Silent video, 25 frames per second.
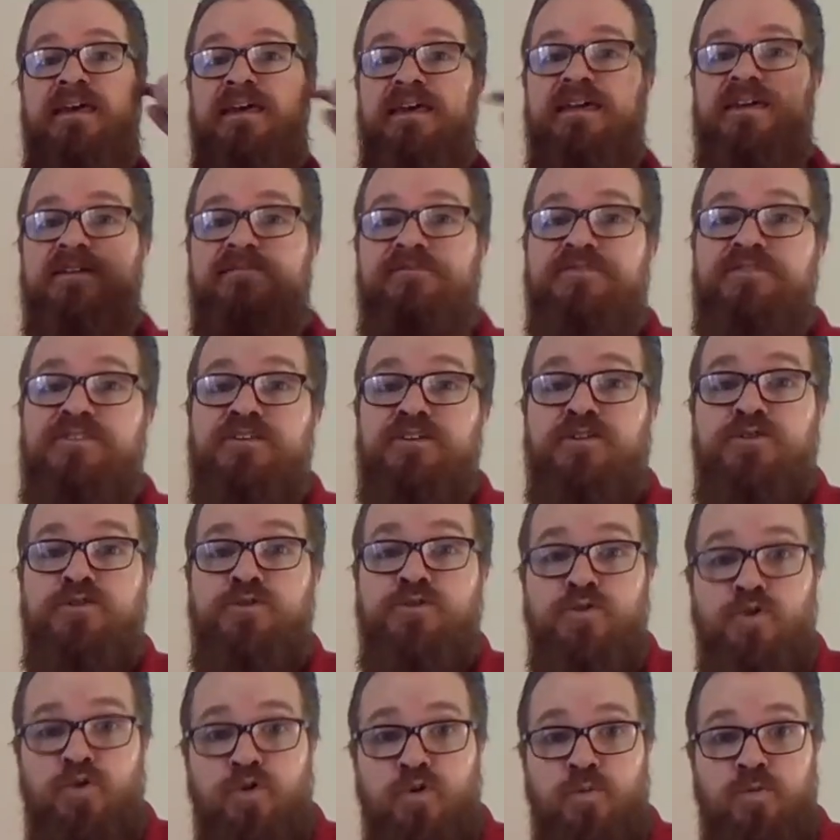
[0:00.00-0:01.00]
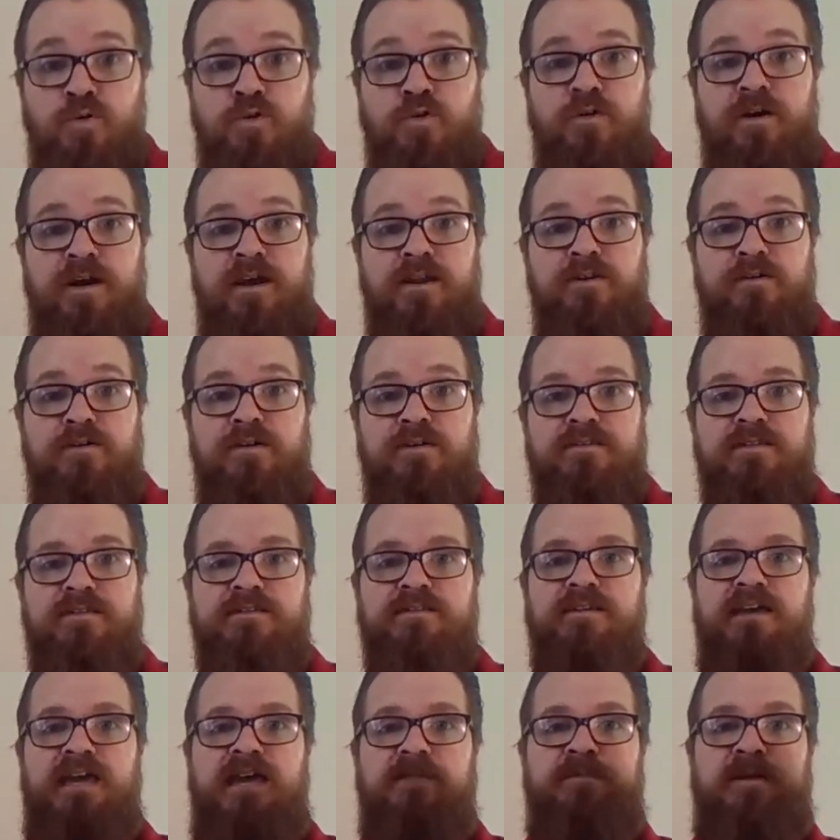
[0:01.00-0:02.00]
If the numerator is the
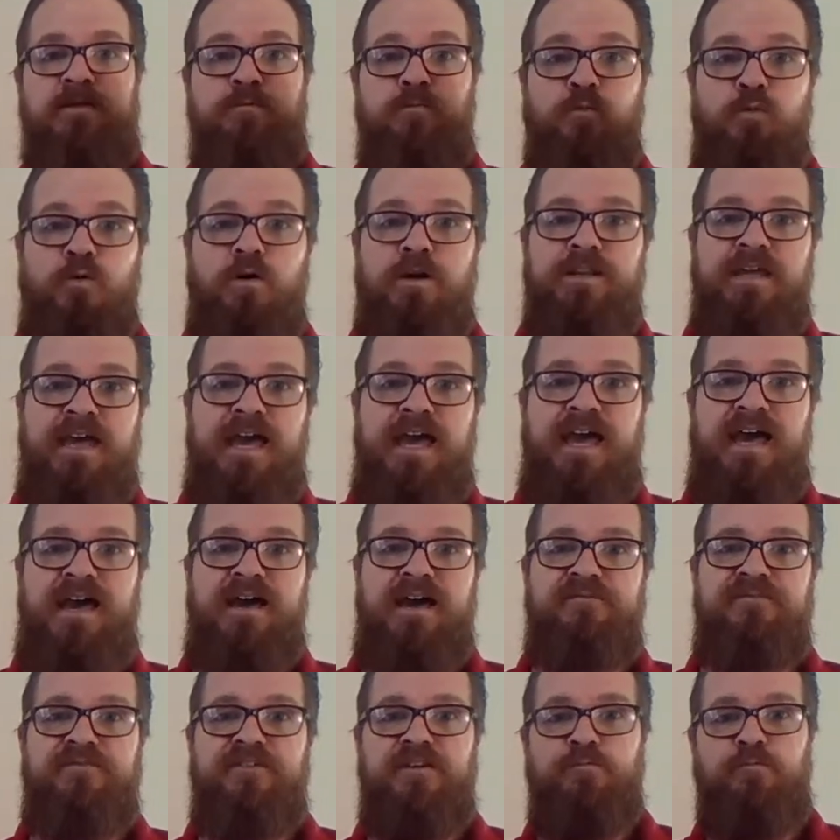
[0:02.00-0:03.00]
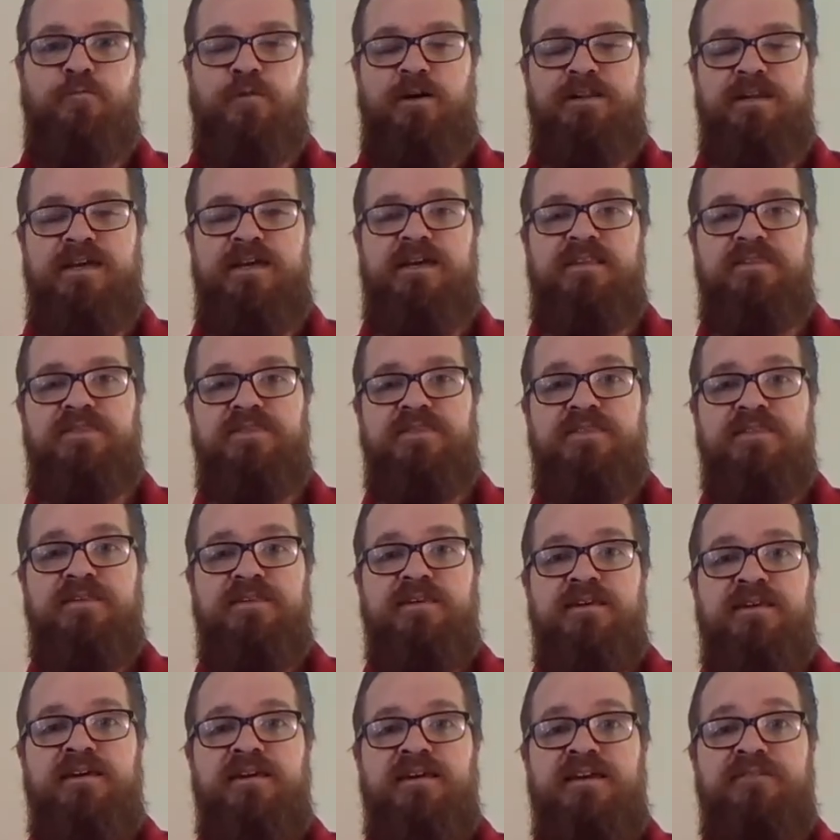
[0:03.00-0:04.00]
same in 1/2 and 1/8,
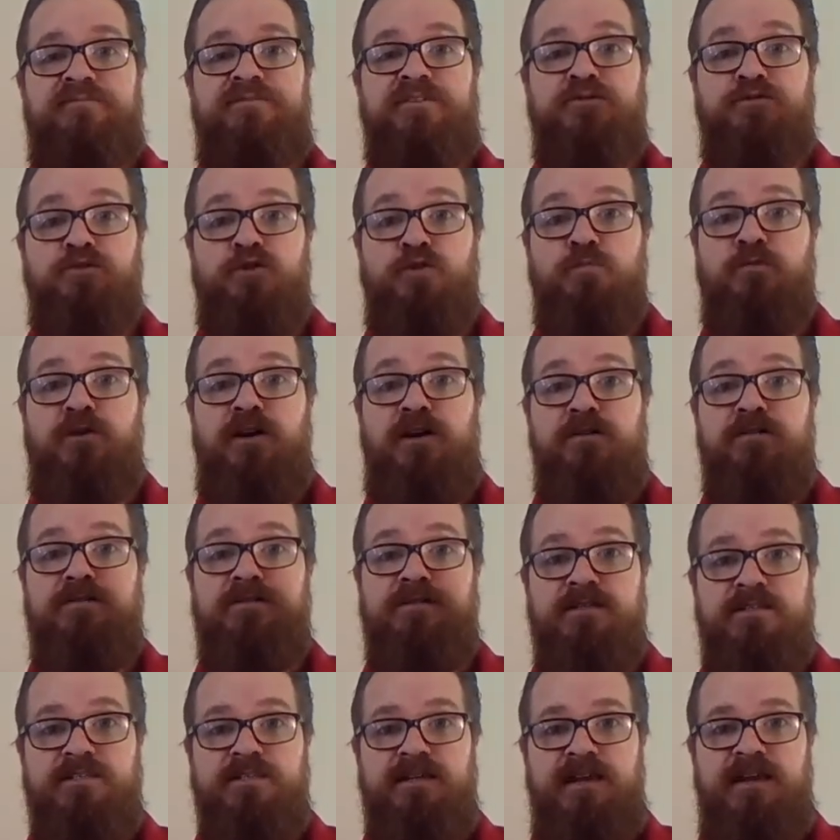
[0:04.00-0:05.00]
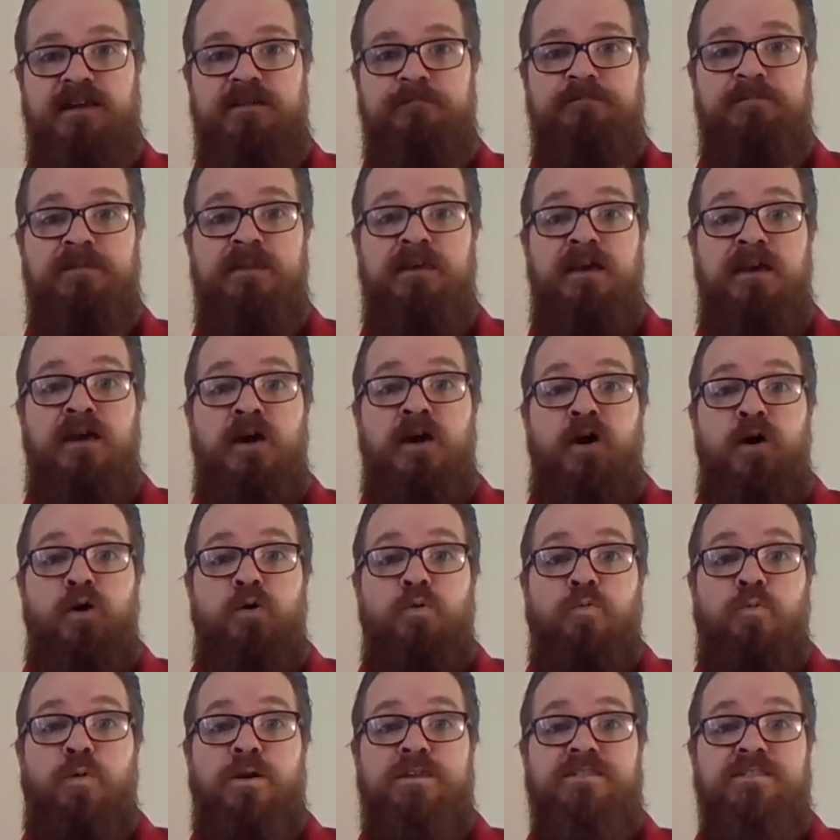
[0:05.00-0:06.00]
if the numerator is the same,
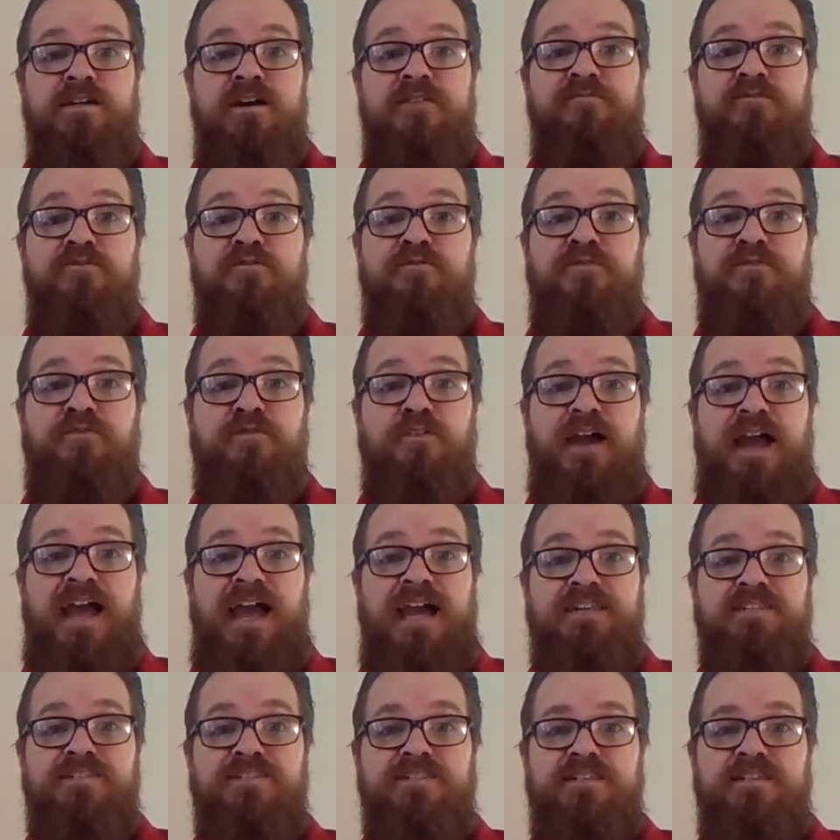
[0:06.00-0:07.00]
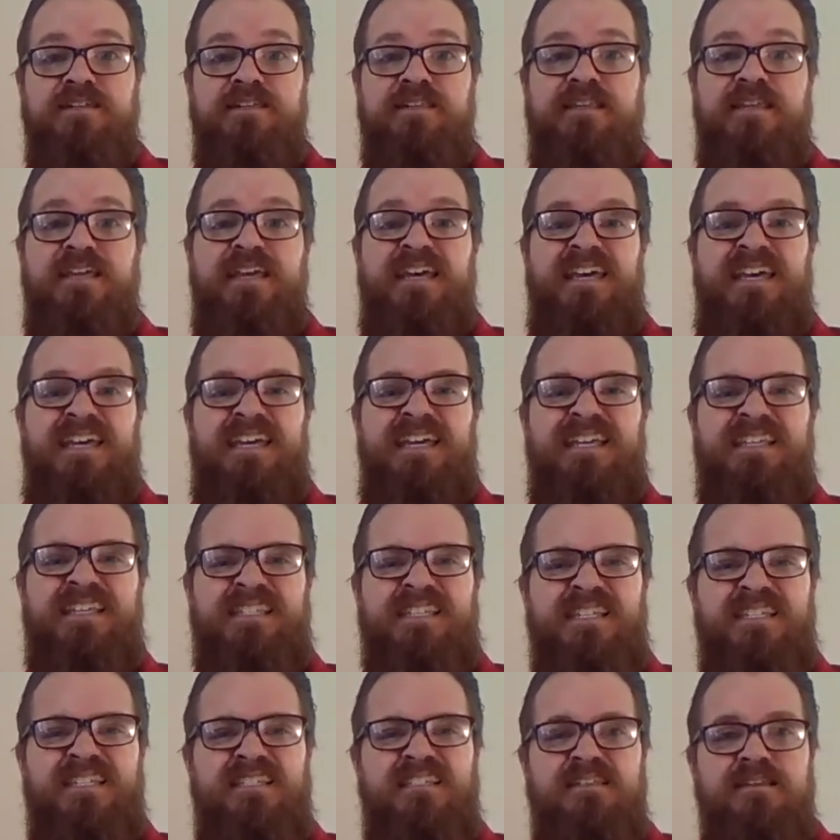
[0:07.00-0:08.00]
whichever fraction is
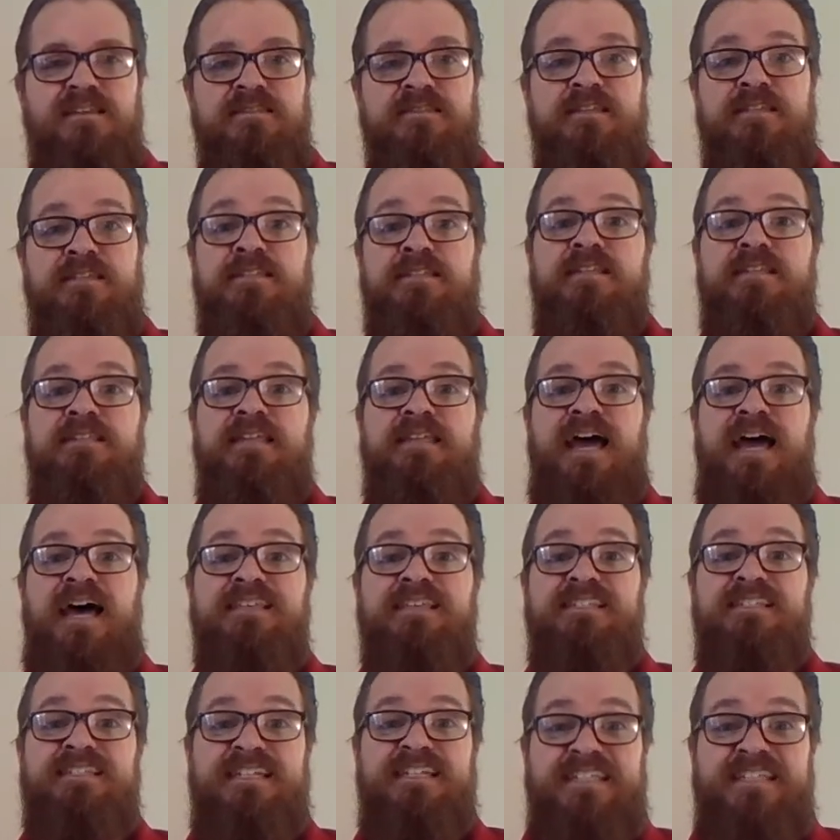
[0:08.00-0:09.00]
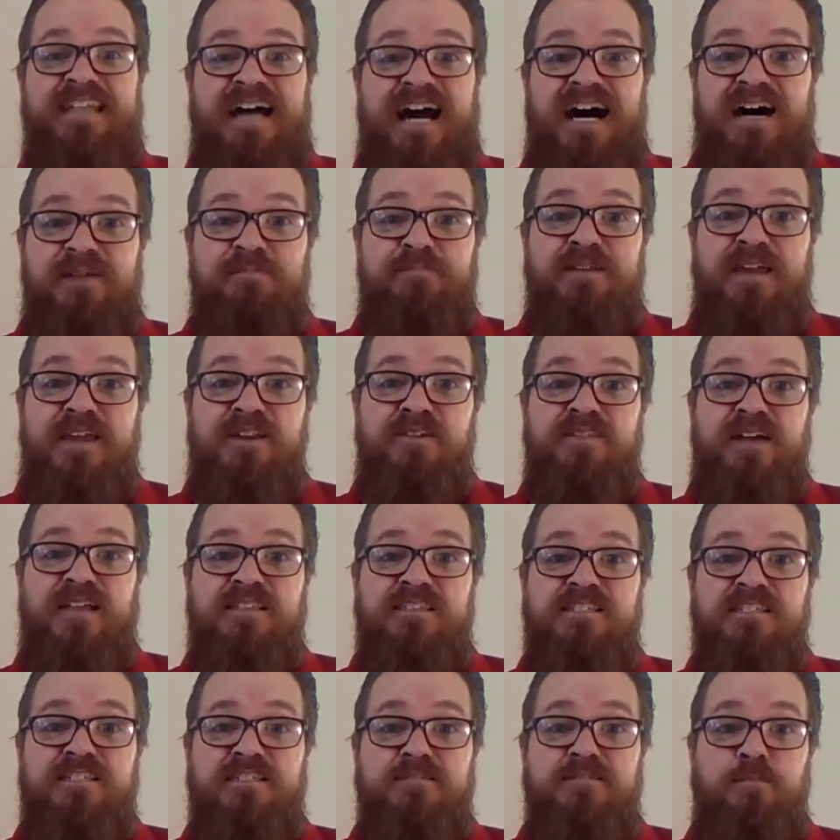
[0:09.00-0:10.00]
that has a denominator
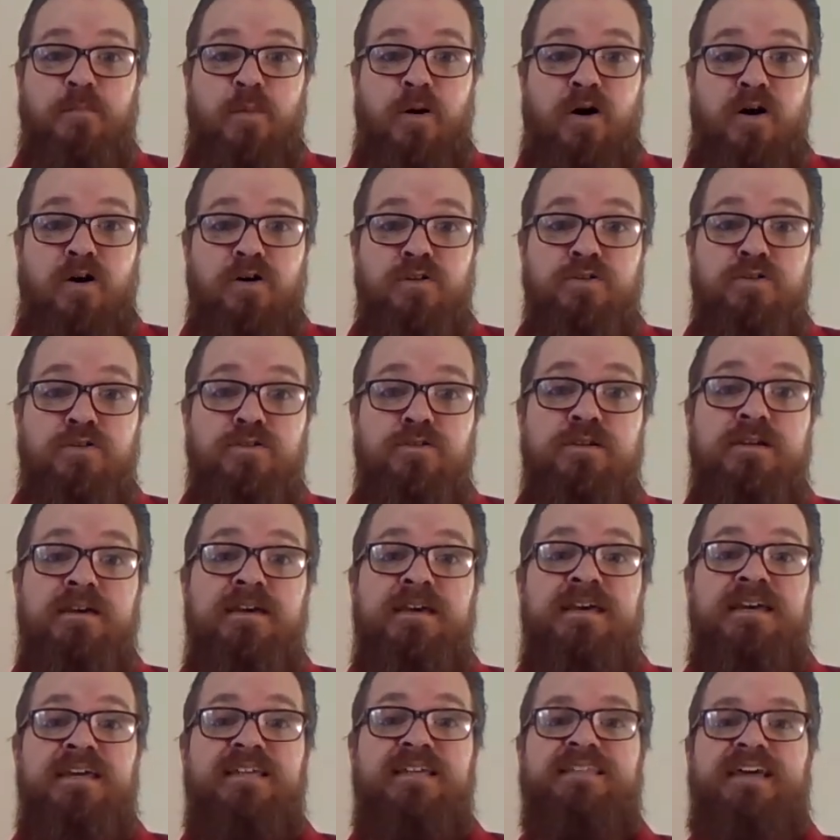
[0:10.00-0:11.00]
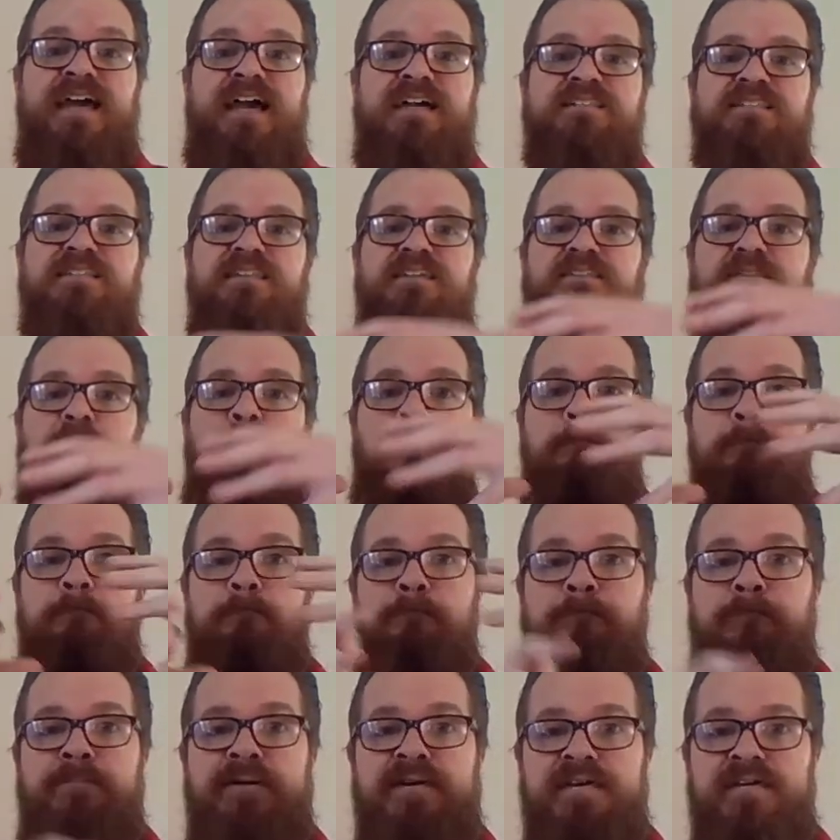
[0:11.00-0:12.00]
that's smaller is actually the
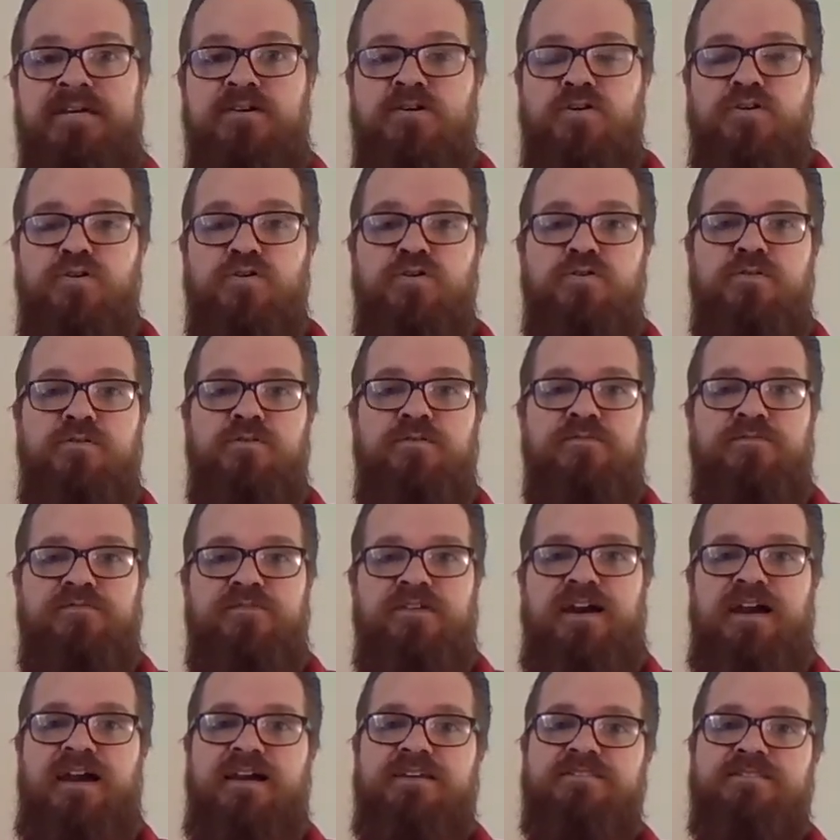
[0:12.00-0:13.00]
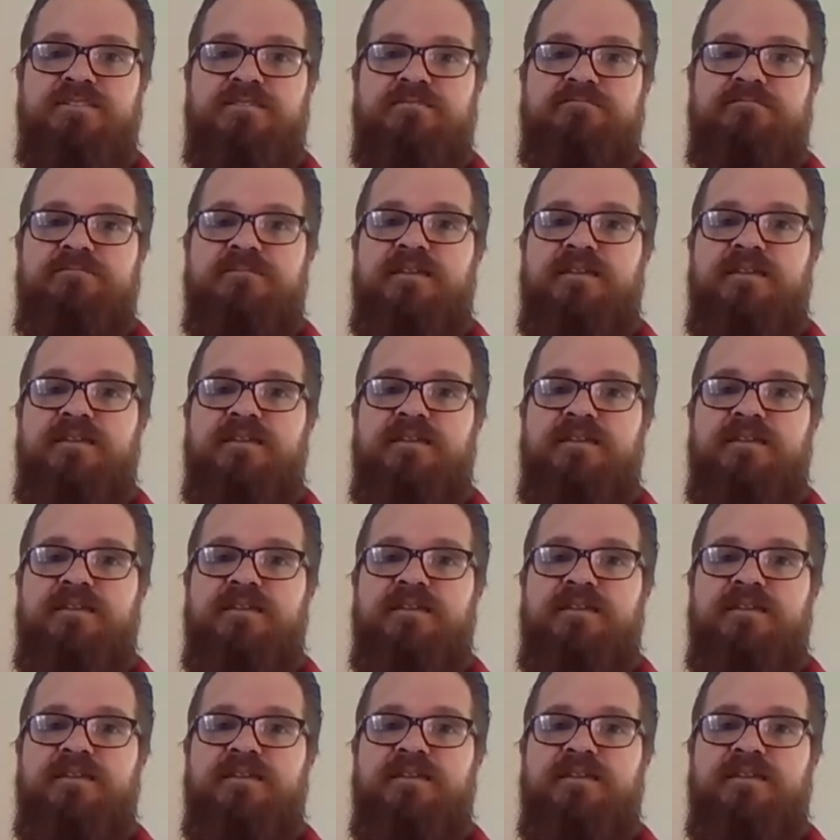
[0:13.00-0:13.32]
bigger fraction.